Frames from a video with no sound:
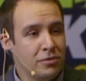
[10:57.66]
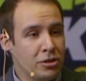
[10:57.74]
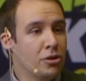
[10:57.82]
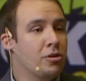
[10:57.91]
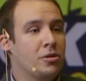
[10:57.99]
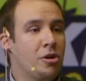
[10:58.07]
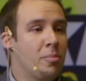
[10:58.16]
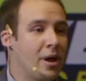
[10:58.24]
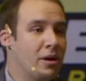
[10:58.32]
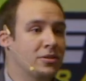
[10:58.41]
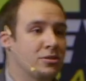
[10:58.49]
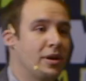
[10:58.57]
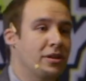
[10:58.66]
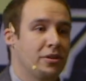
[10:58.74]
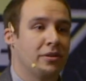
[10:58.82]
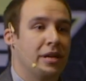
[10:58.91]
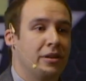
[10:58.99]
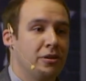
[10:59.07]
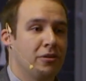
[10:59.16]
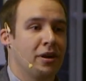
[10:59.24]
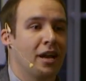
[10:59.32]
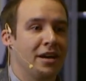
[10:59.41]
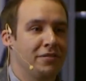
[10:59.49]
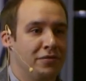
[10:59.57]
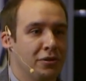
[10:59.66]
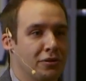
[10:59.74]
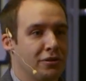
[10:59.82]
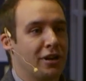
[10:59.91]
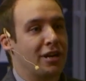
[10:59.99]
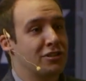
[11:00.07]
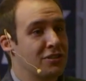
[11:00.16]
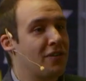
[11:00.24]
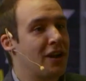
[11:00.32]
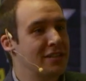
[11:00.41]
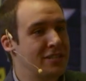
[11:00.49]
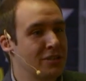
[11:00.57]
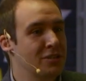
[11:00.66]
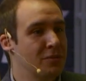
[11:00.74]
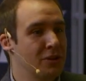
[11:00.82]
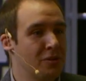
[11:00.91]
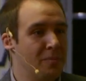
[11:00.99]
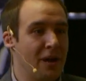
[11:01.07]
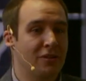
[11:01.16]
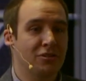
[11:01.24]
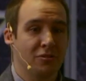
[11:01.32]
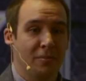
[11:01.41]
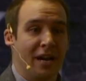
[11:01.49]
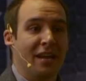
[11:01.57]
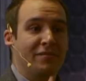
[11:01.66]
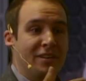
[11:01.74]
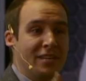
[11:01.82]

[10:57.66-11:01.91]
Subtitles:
your parents, right? In your life, you're not just volunteers, but your parents. You might have